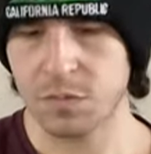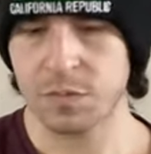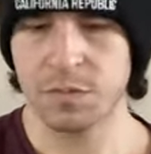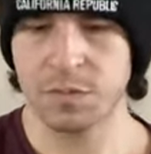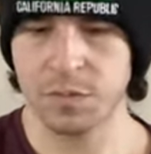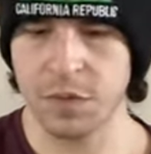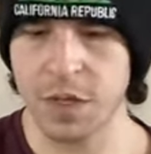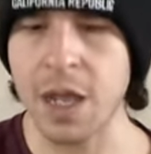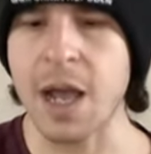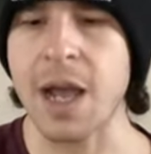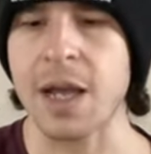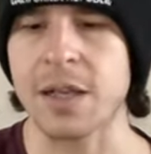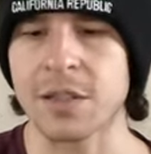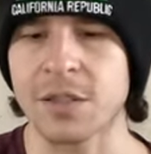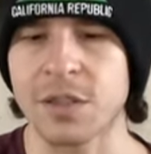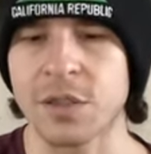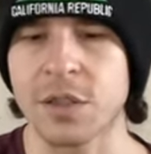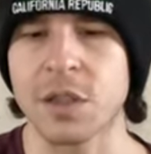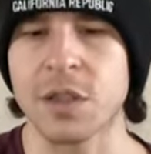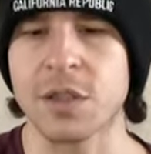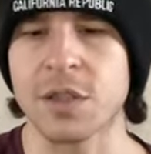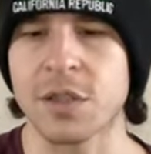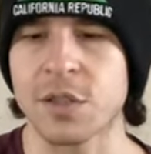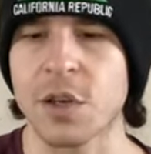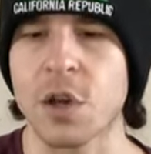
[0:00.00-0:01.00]
Yes,
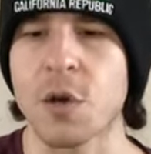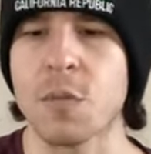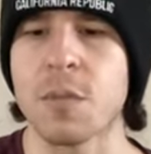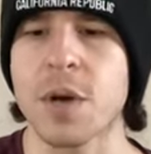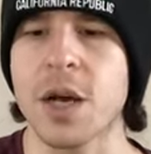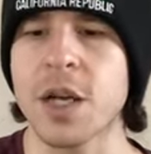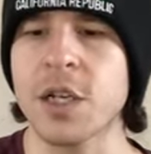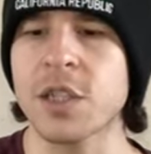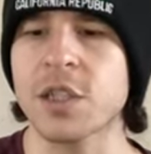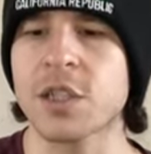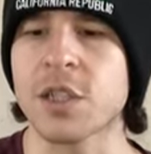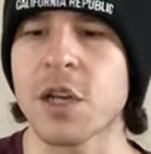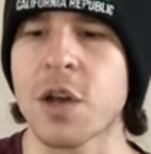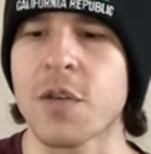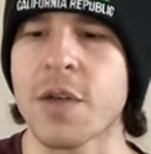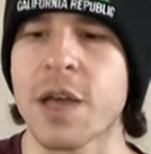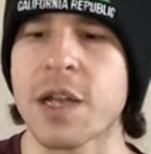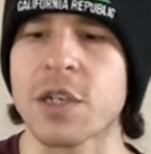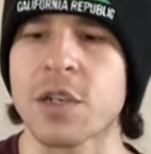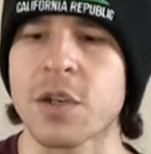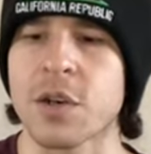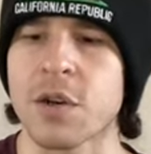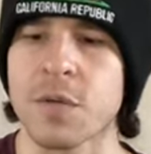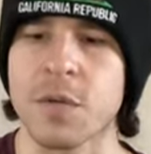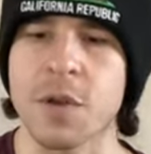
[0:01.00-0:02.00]
so much so
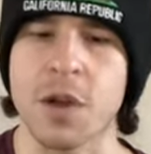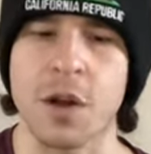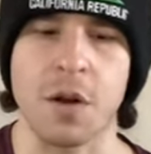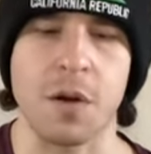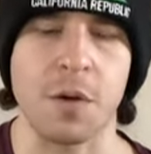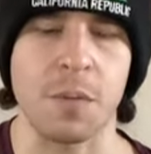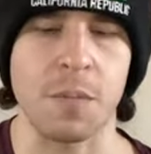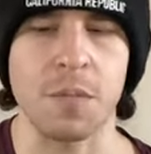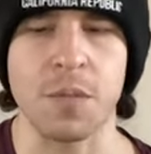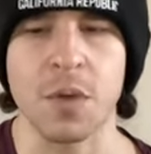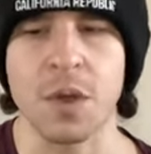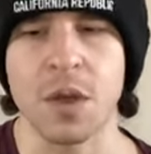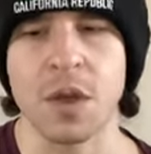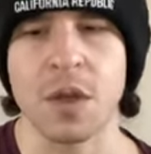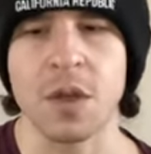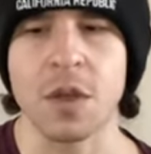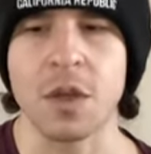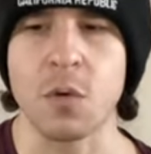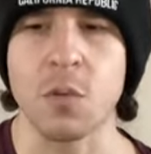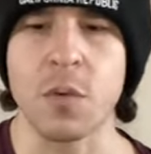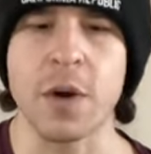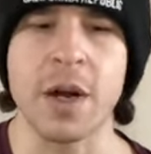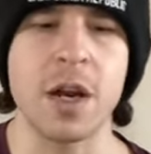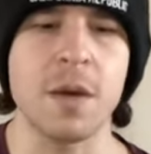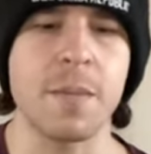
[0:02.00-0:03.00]
that you're
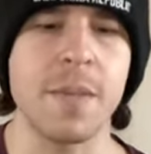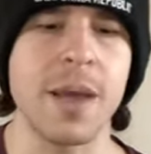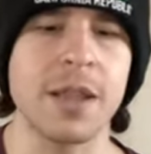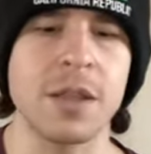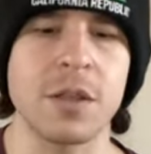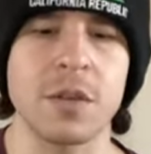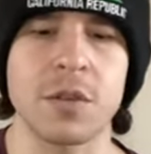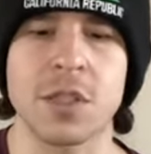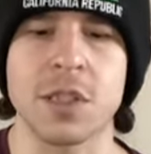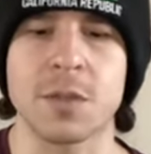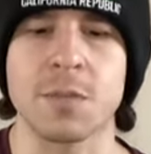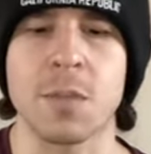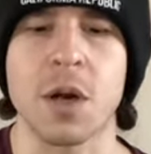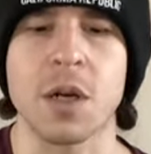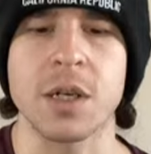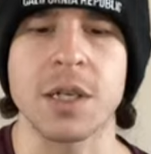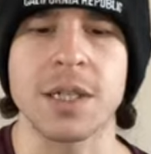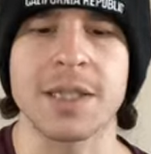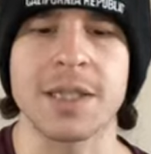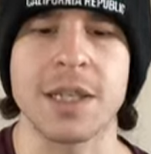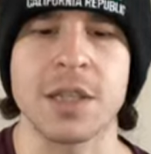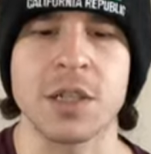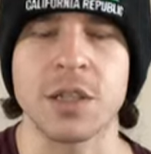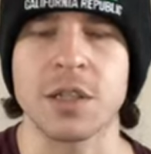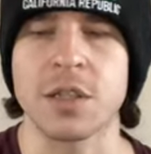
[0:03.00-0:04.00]
wanting to make those smart
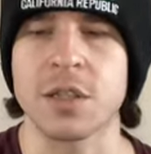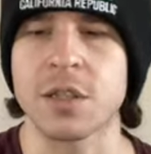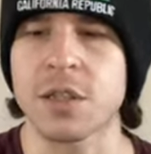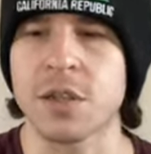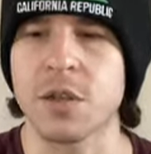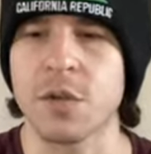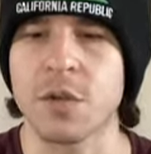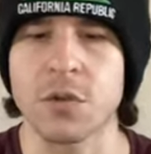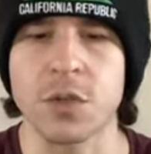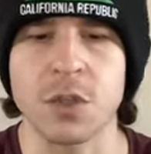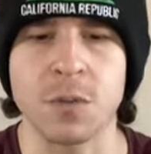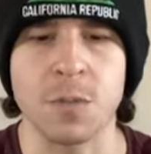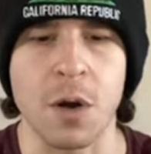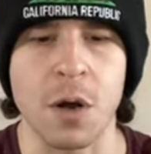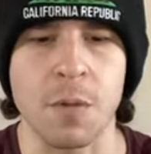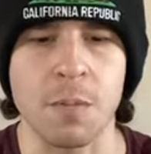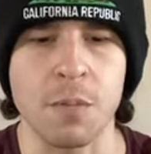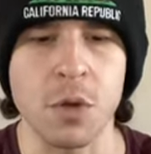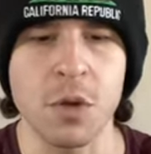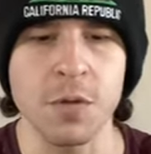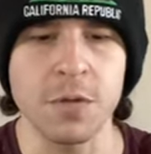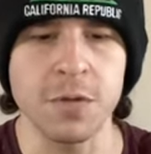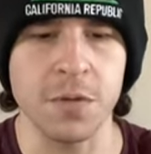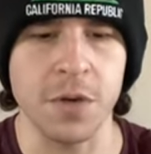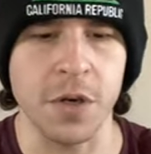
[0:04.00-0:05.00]
decisions and those smart
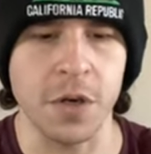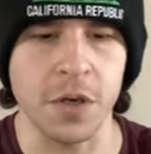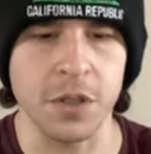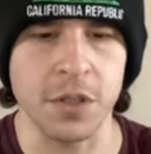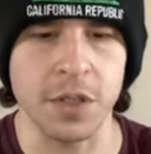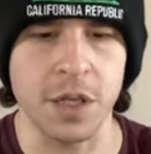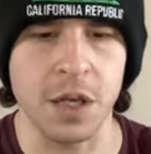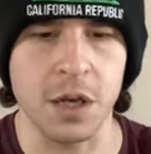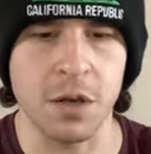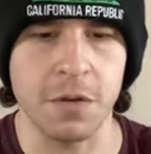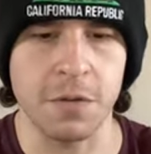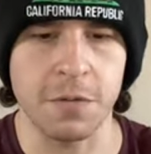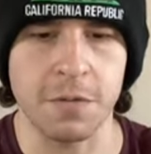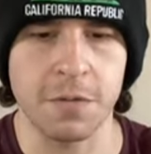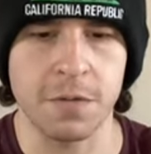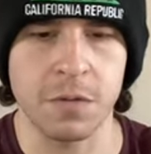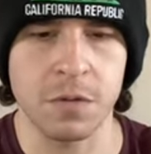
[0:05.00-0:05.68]
moves for yourself.